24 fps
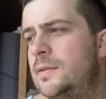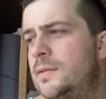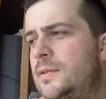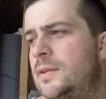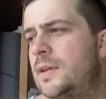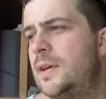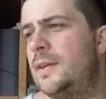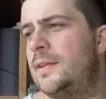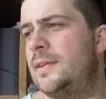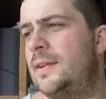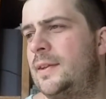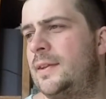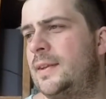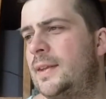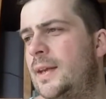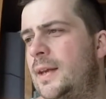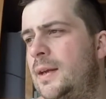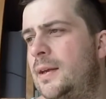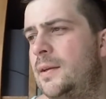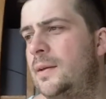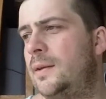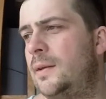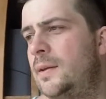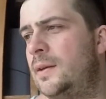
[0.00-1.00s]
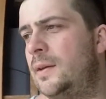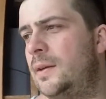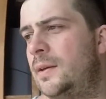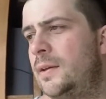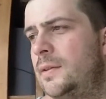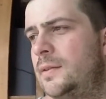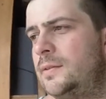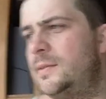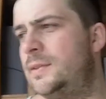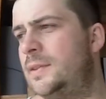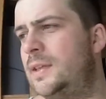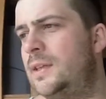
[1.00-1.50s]
So I think they
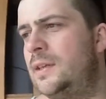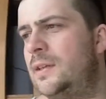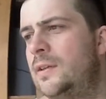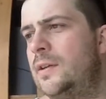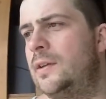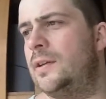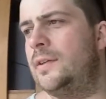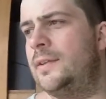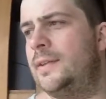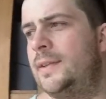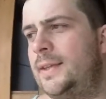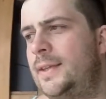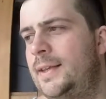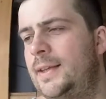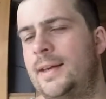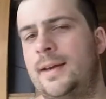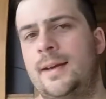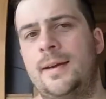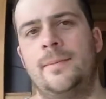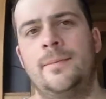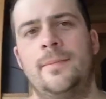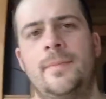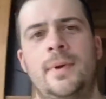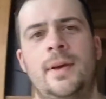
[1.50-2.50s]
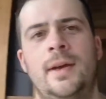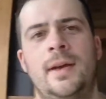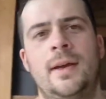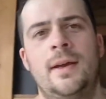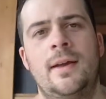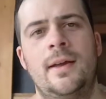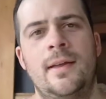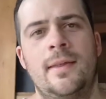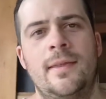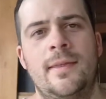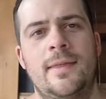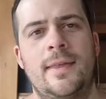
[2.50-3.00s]
did a lot of the, um,
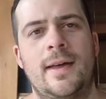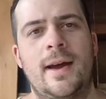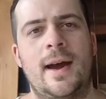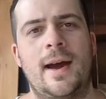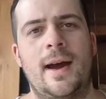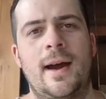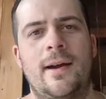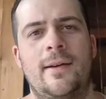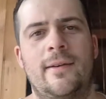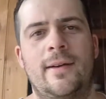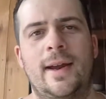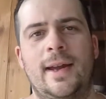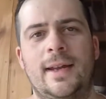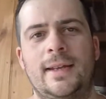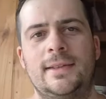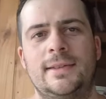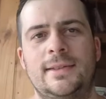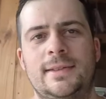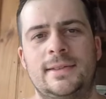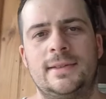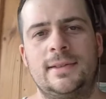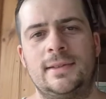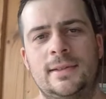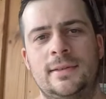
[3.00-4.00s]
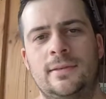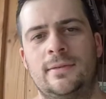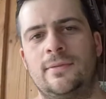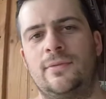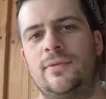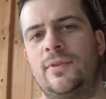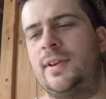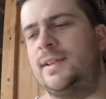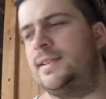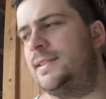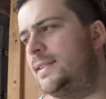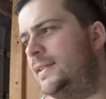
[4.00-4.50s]
the R8s
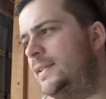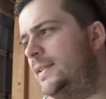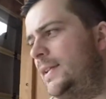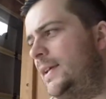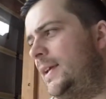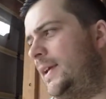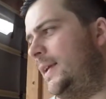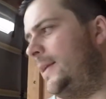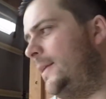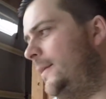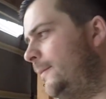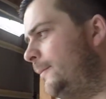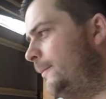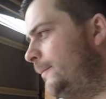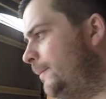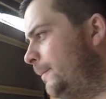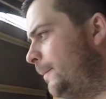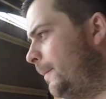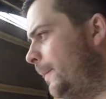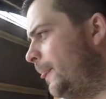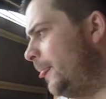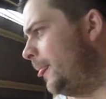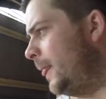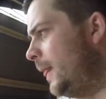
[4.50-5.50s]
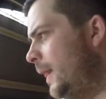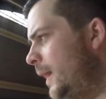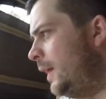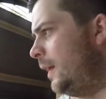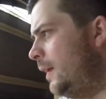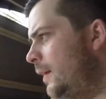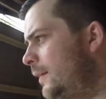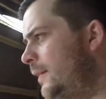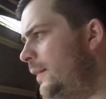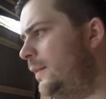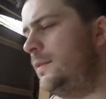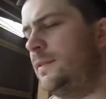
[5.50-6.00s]
recently. I think
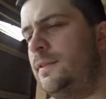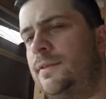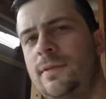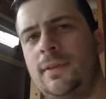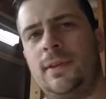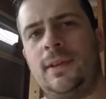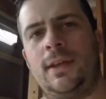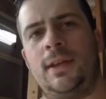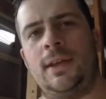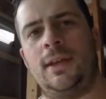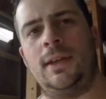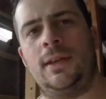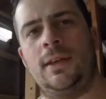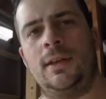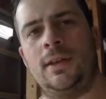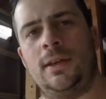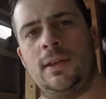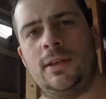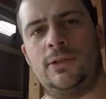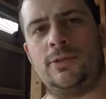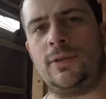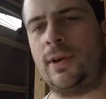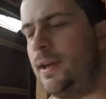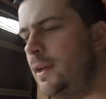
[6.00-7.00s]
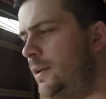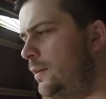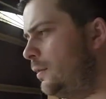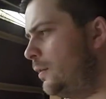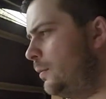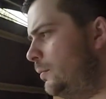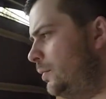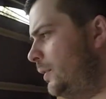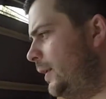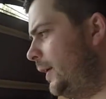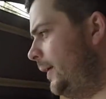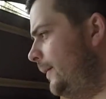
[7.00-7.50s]
it was for the Australian
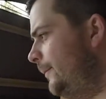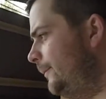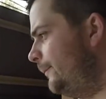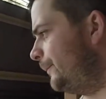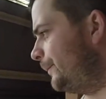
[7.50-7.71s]
Grand Prix.